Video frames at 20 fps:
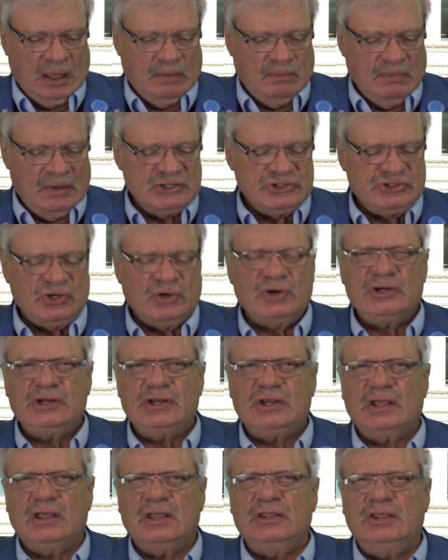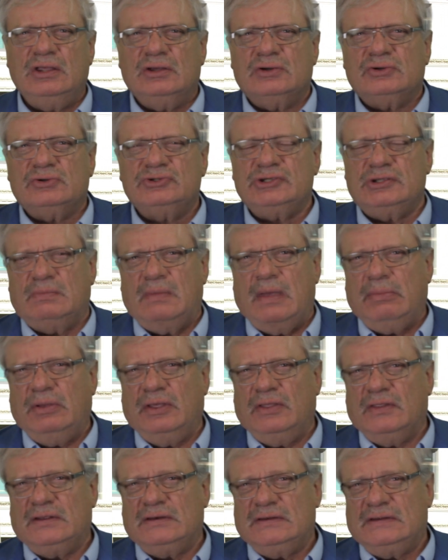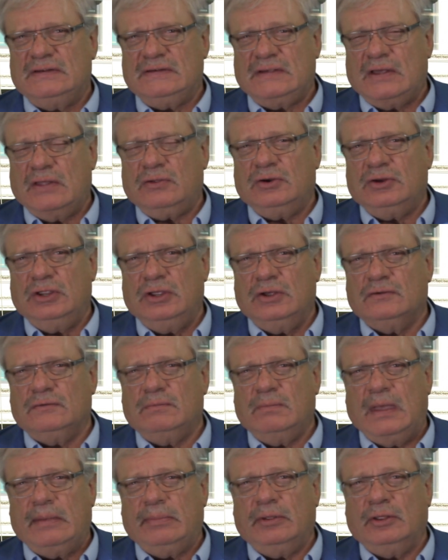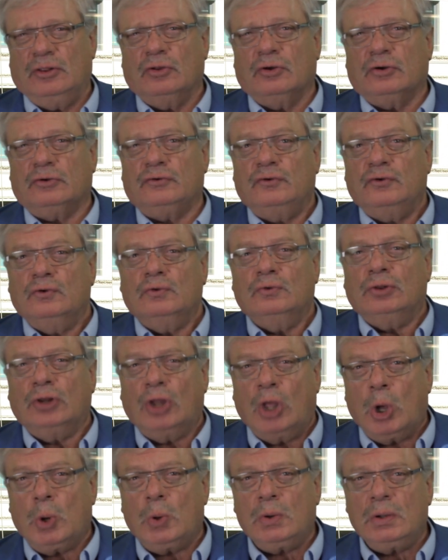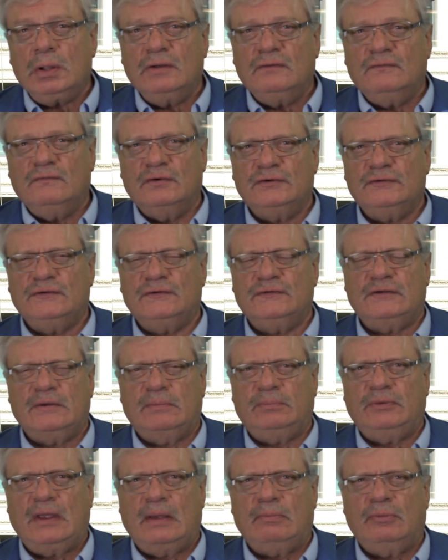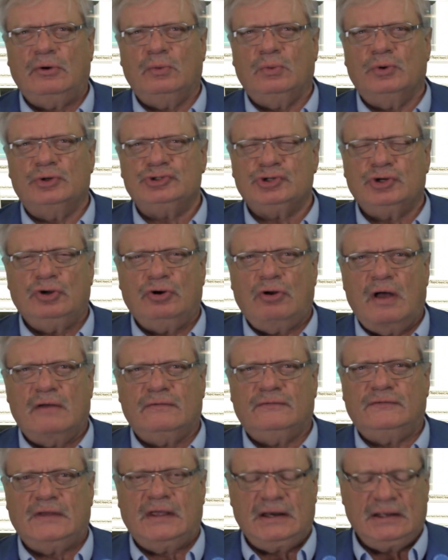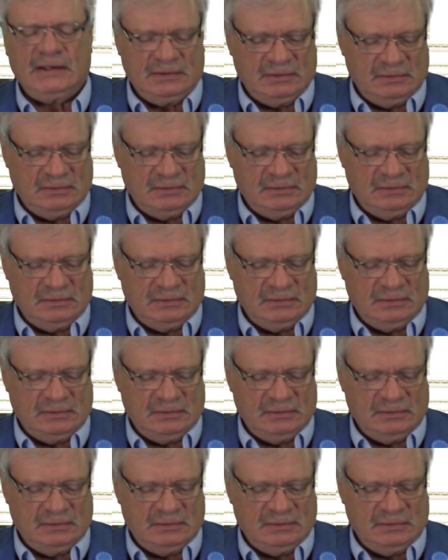Minnesota yields and maybe the southern yields maybe look too low versus September, which could offset it